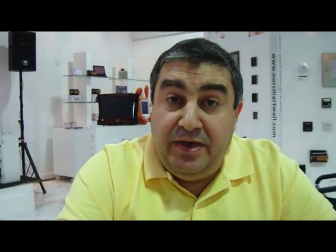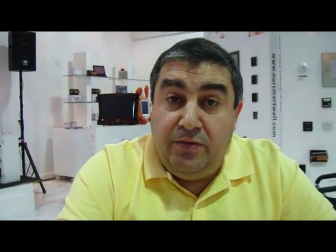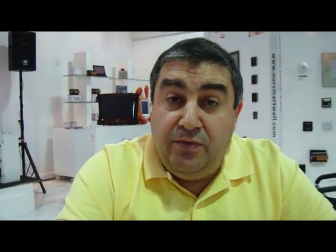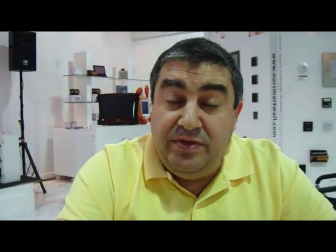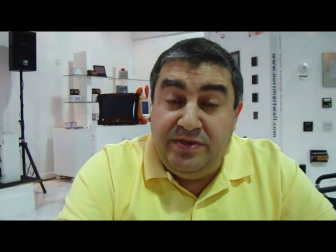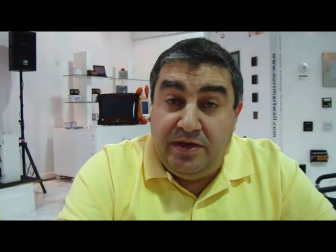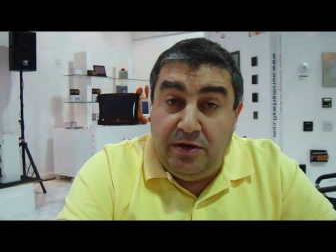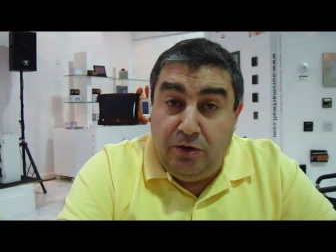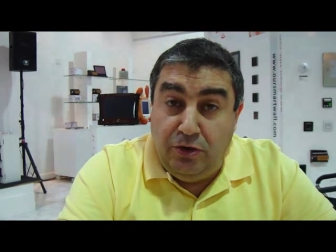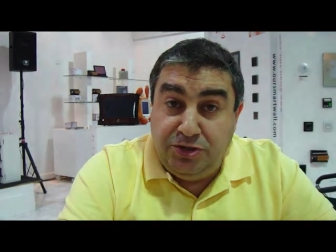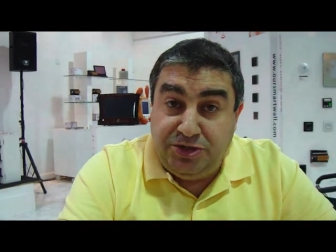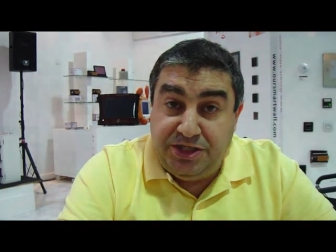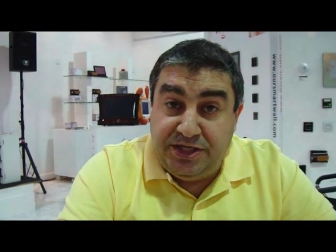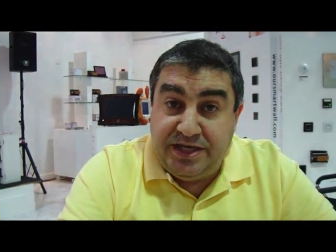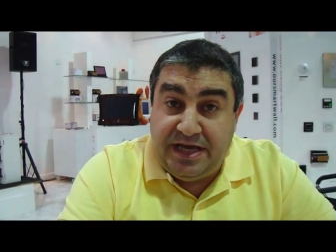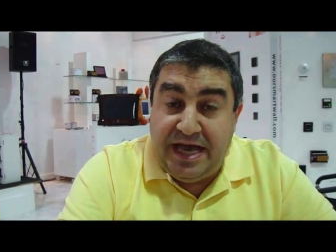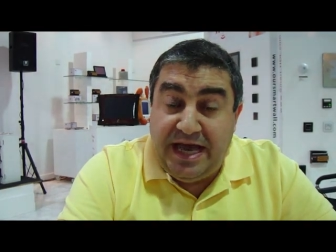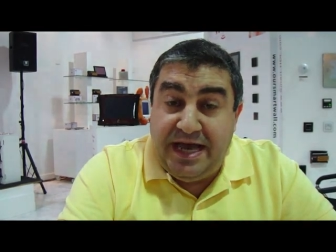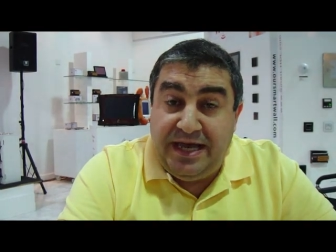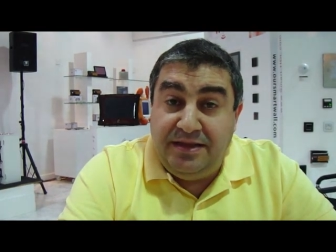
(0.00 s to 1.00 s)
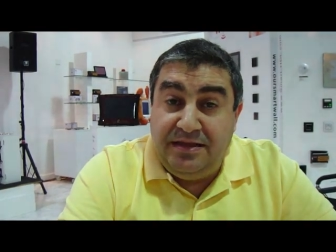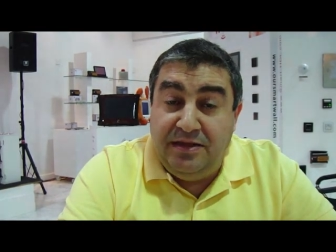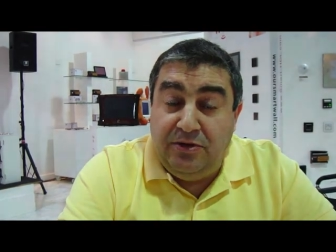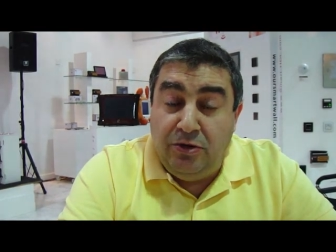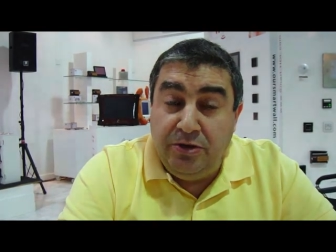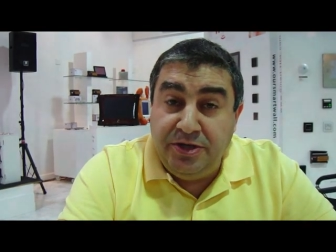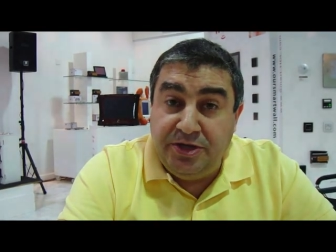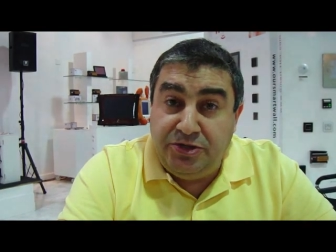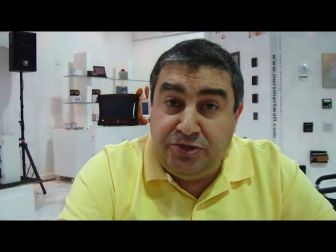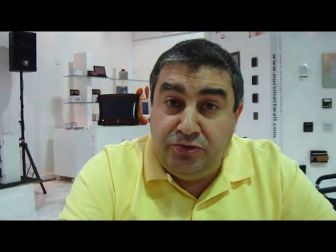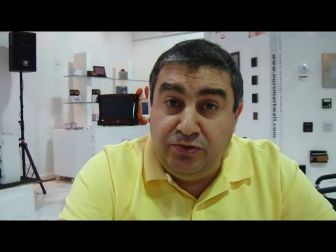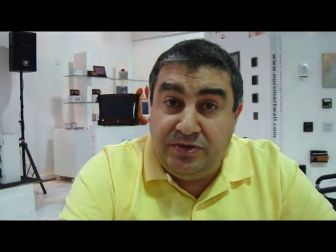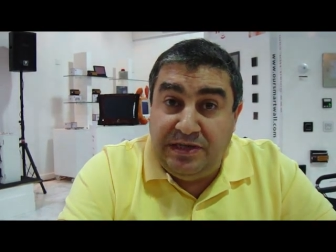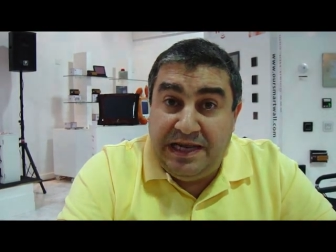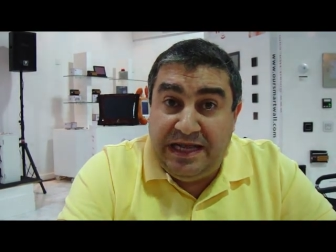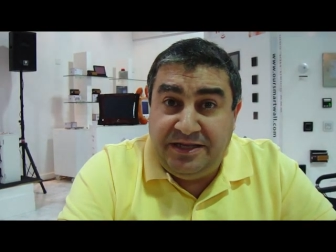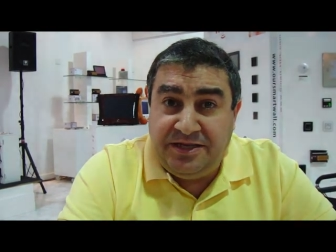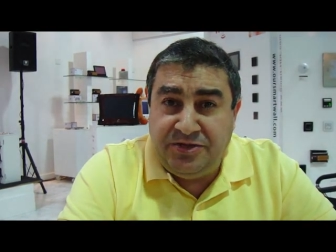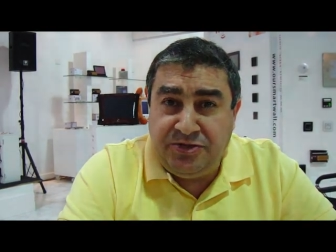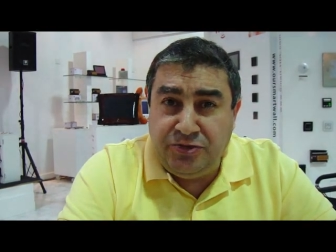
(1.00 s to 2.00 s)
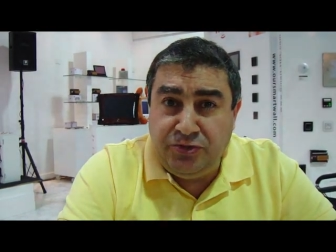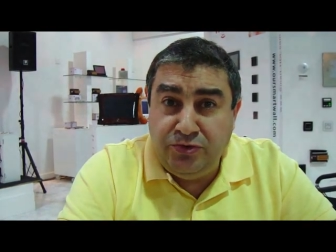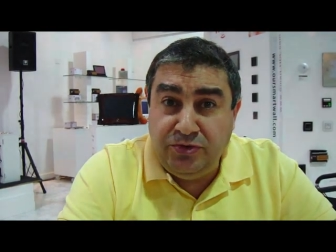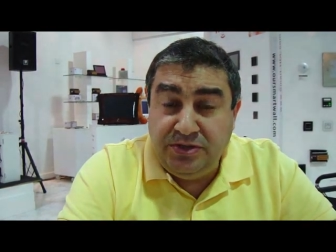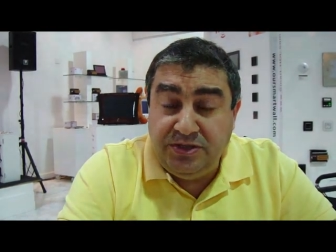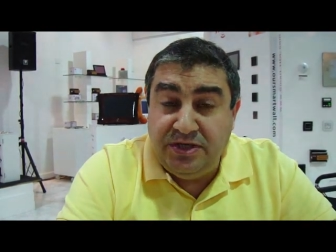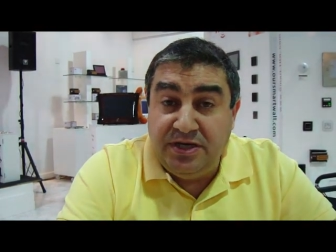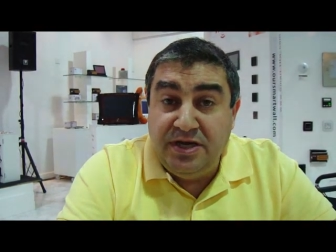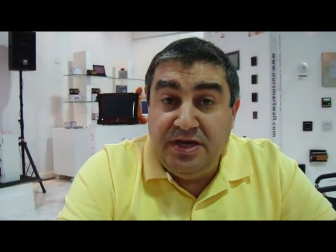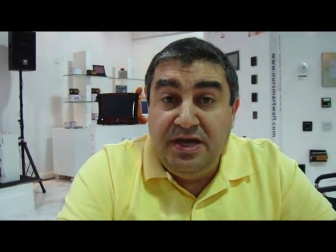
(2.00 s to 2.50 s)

with the logic and longitude latitude,